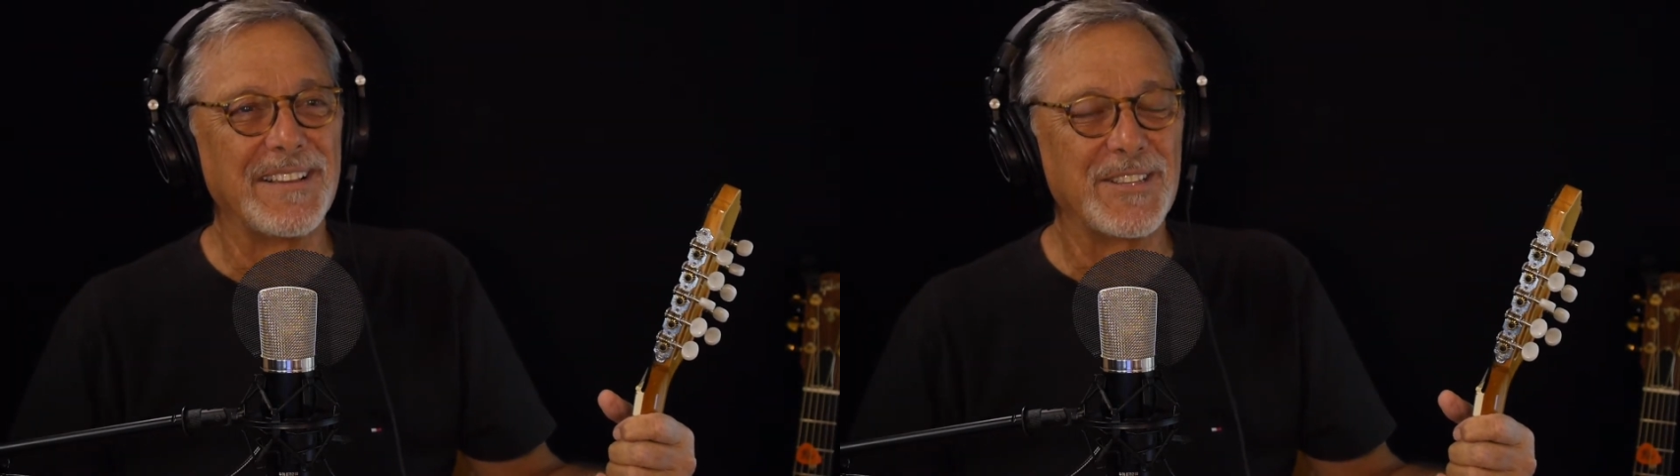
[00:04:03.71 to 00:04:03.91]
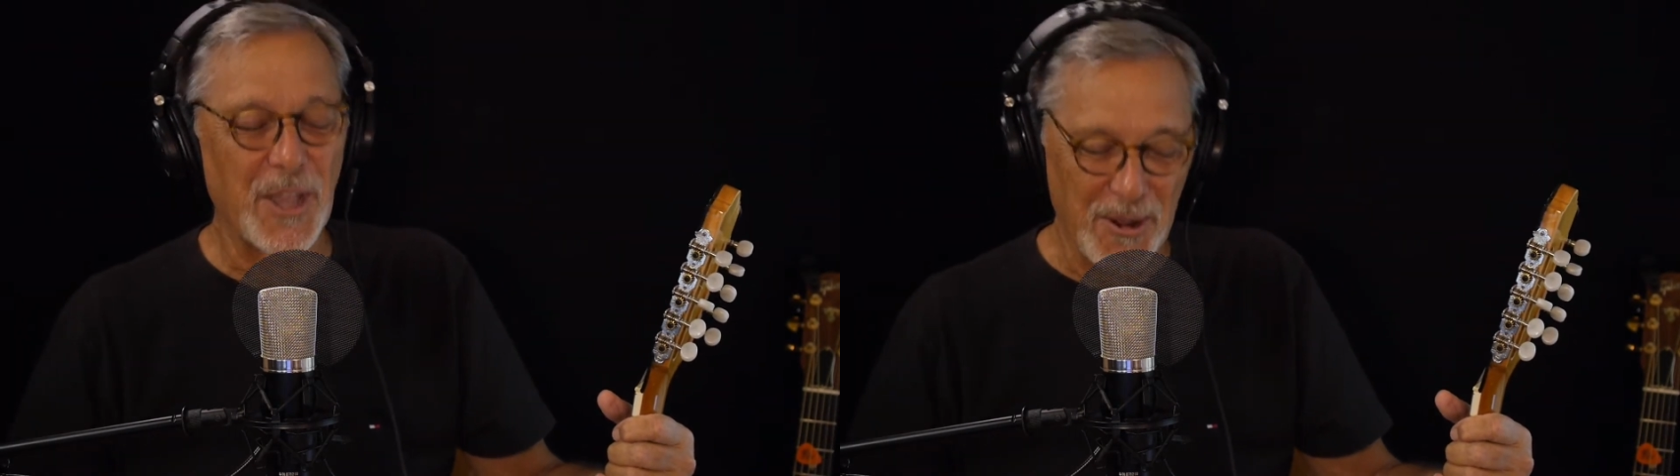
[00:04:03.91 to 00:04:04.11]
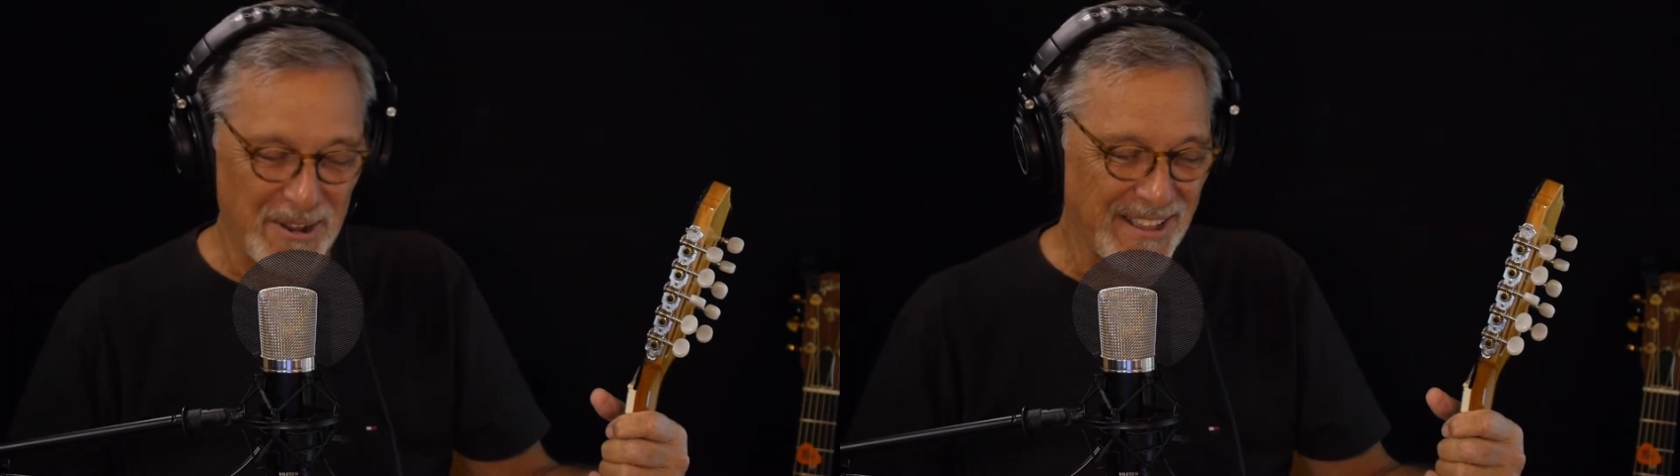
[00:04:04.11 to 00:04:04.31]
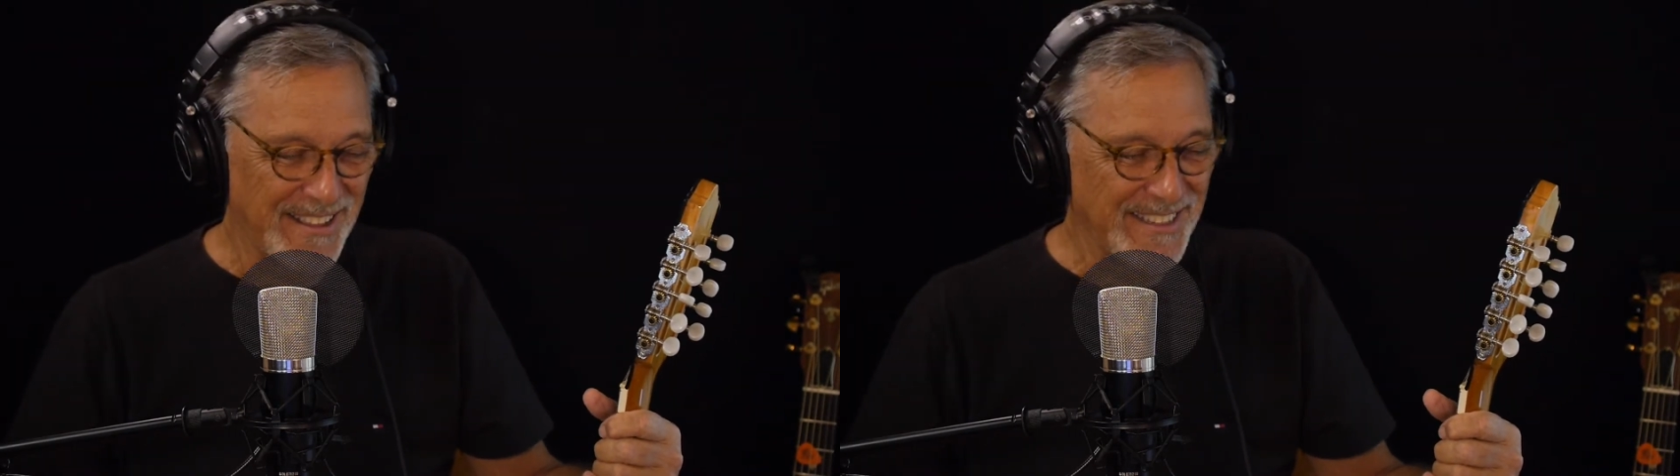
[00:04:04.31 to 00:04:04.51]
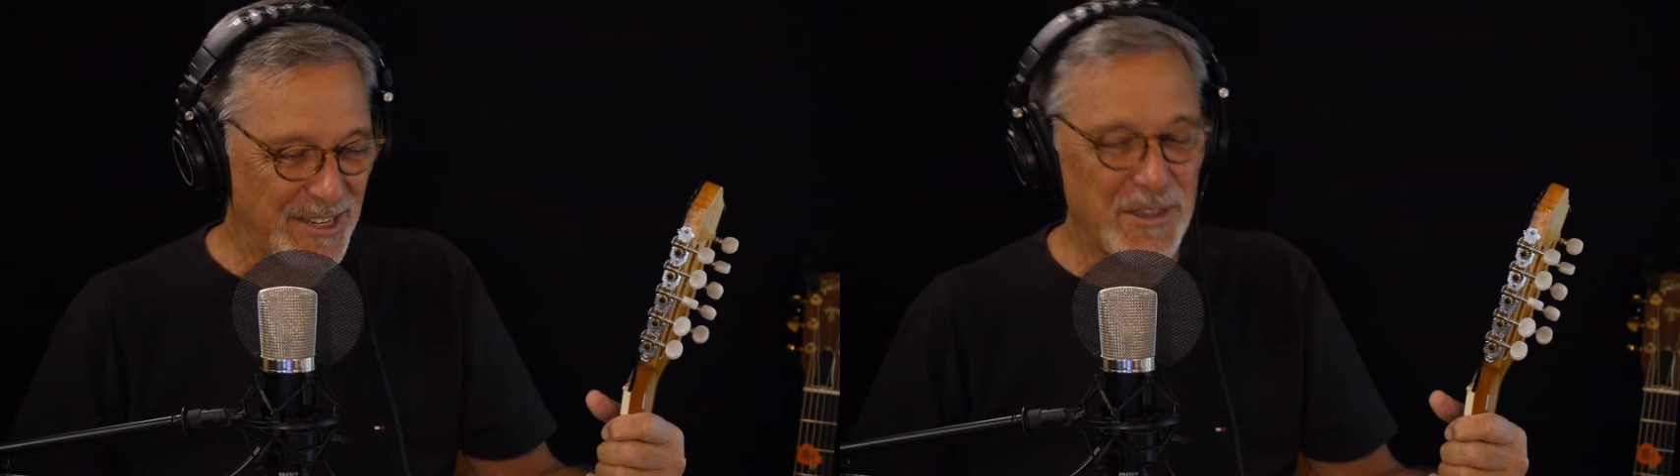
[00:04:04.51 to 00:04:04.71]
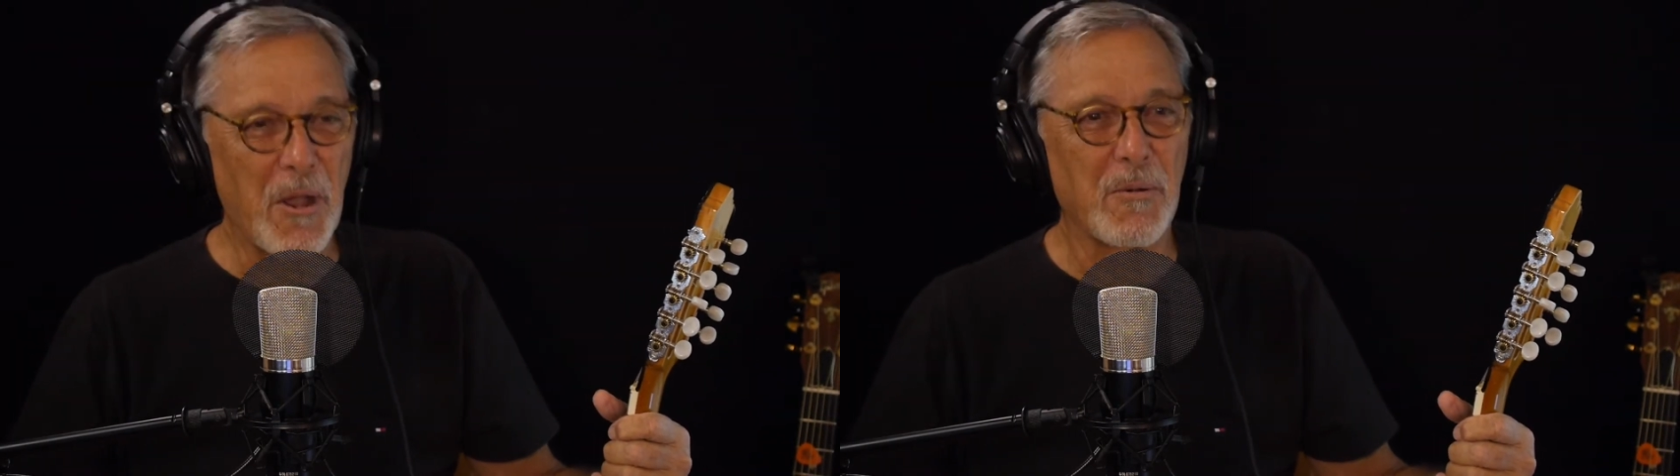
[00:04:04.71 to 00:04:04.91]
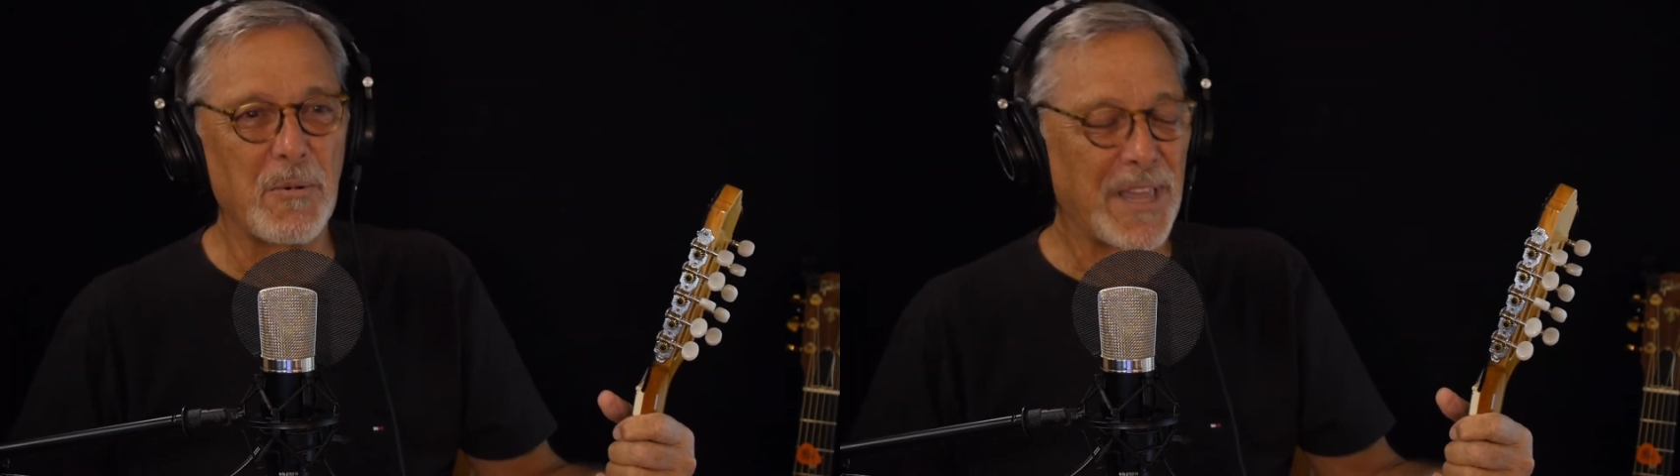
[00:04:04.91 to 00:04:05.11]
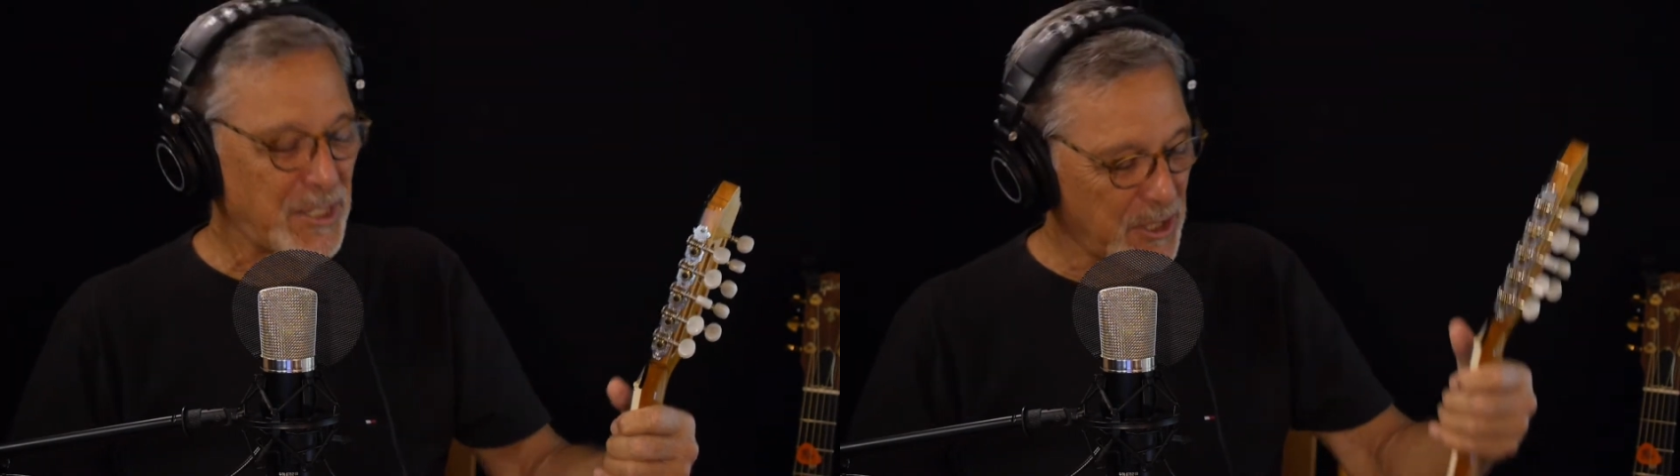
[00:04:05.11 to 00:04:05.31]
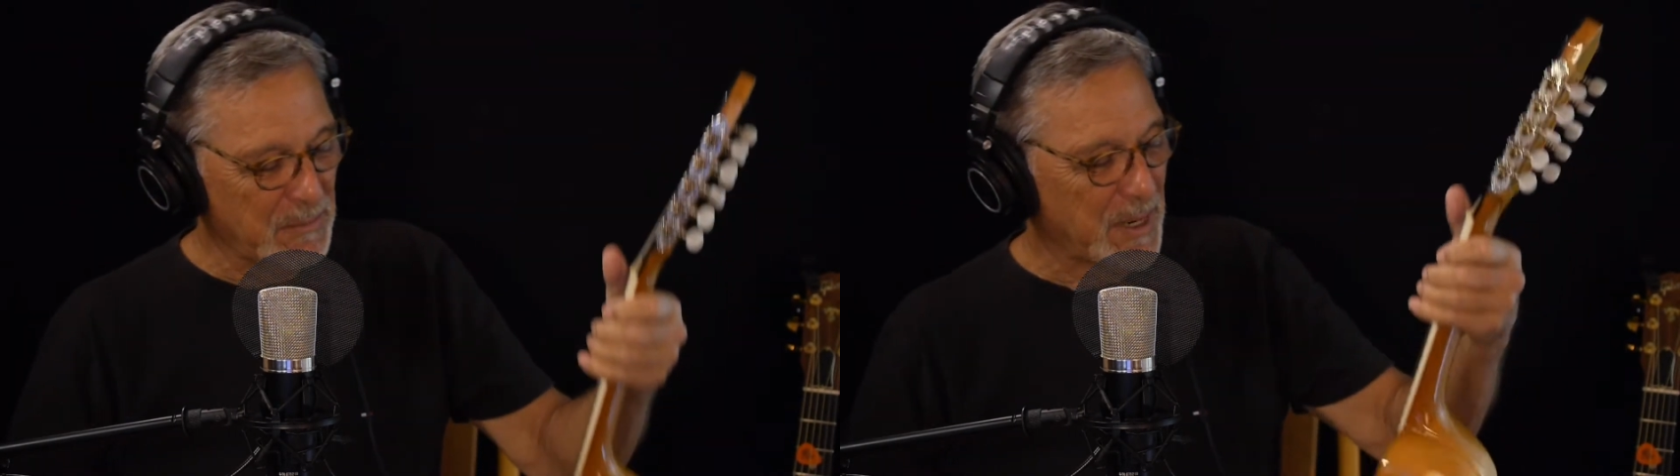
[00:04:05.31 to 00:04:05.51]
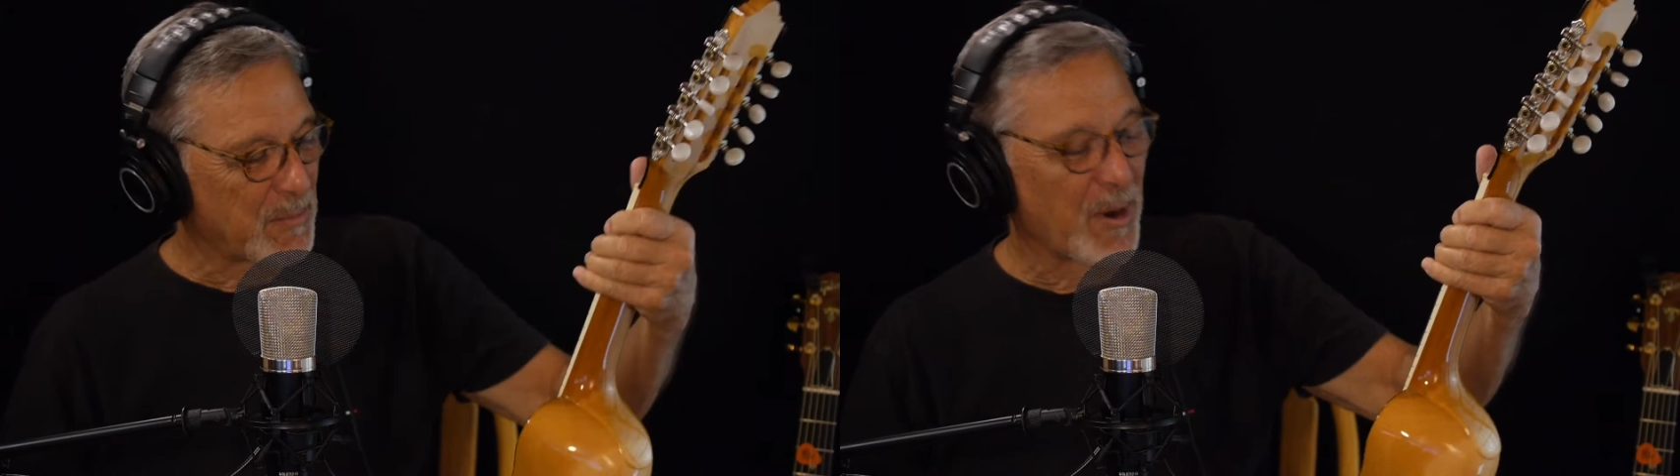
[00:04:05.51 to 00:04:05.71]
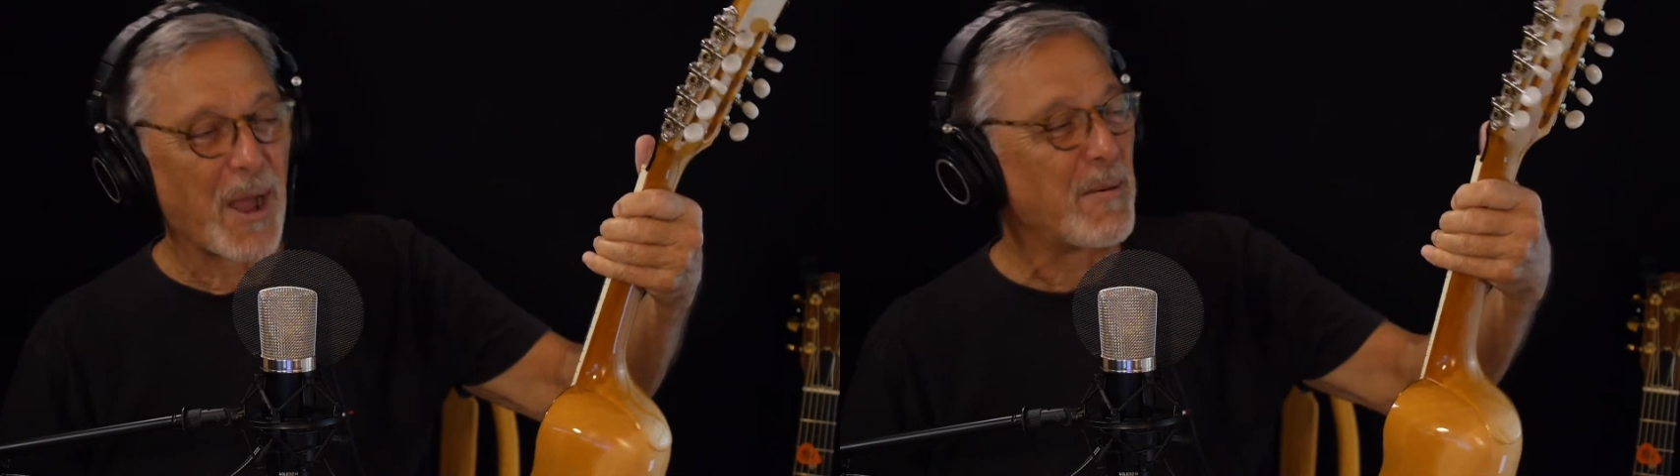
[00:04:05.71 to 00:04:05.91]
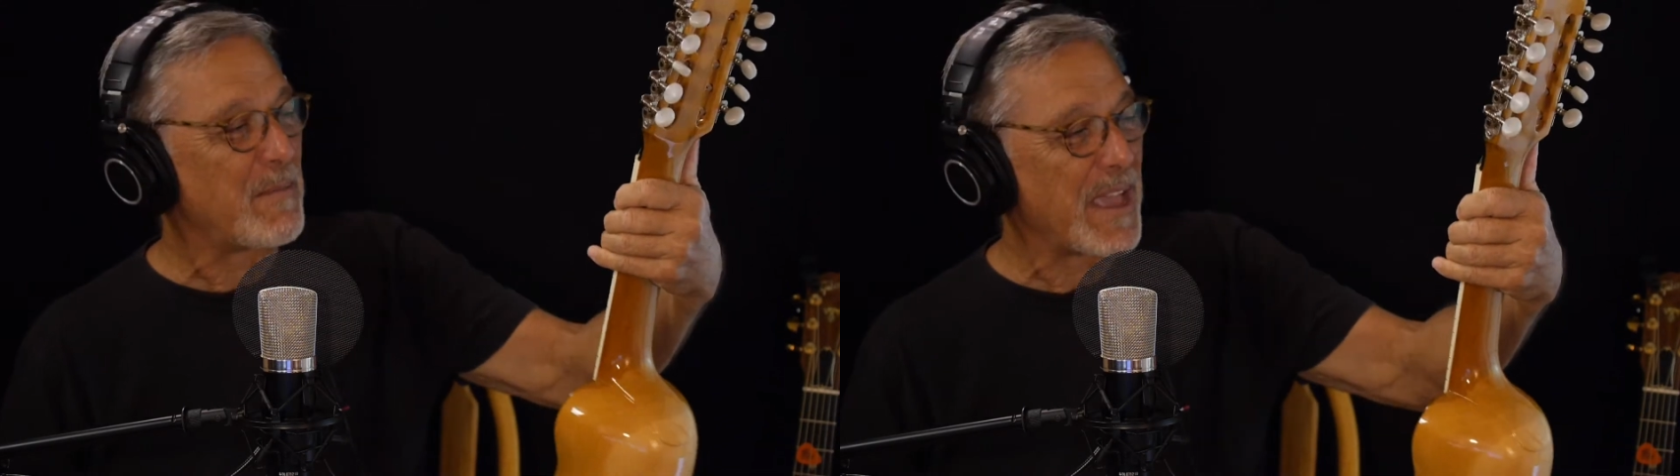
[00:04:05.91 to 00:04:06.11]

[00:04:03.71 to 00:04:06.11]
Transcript: So well, that shouldn't be a problem.